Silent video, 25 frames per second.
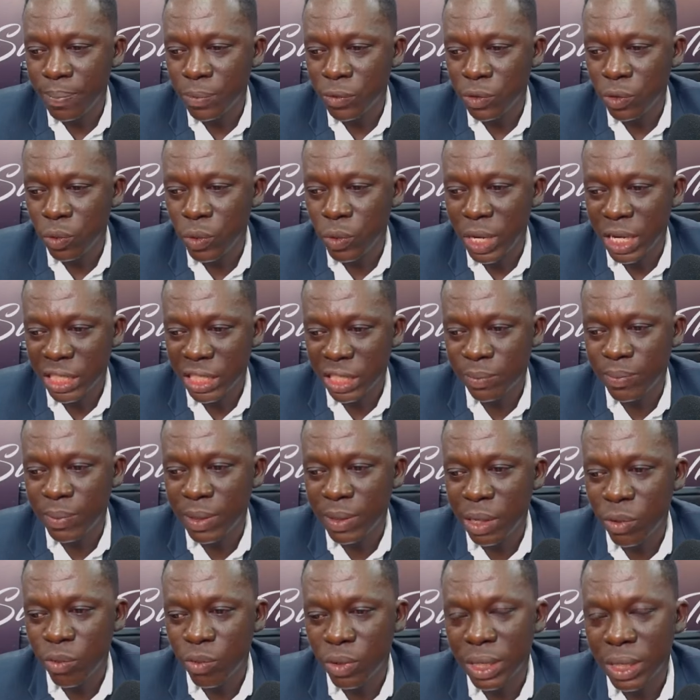So we
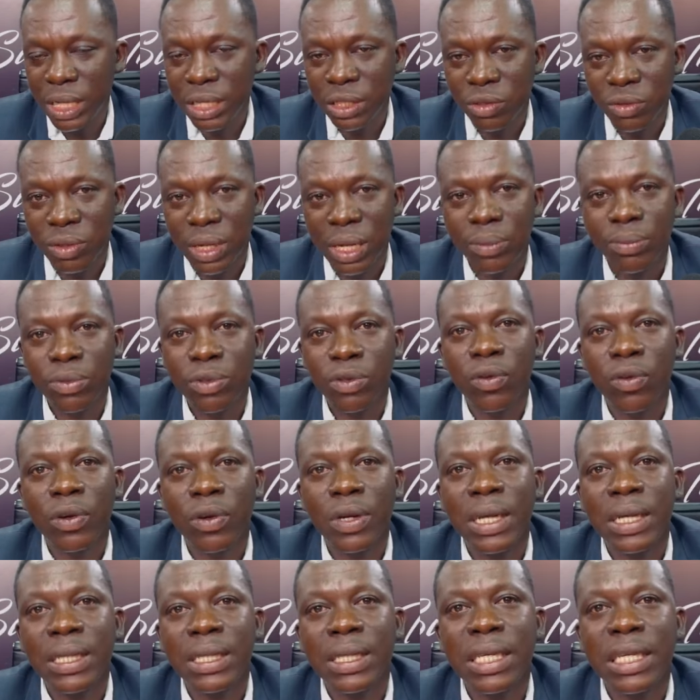expect the witness to come to
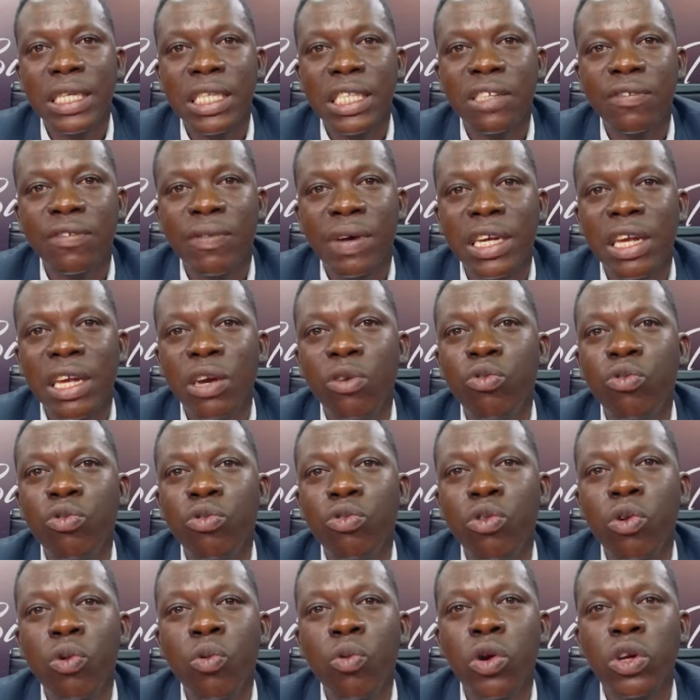court and testify. Then
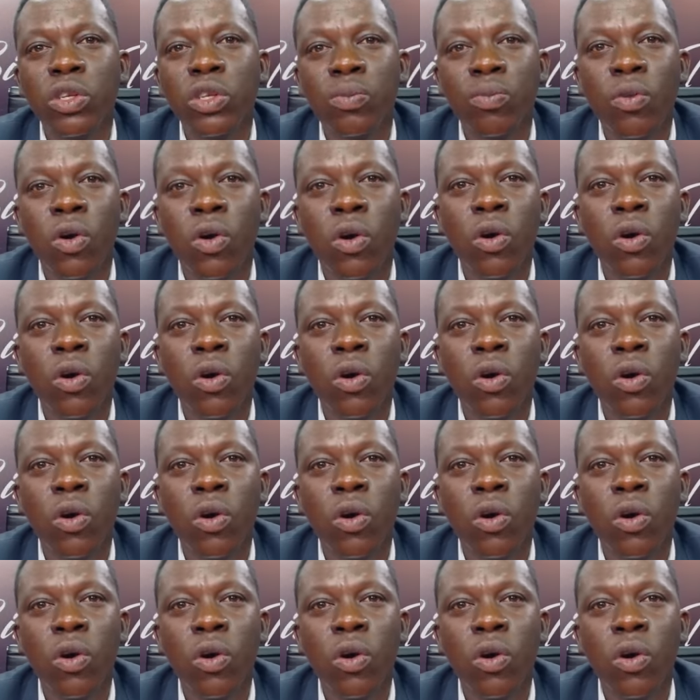we'll know what more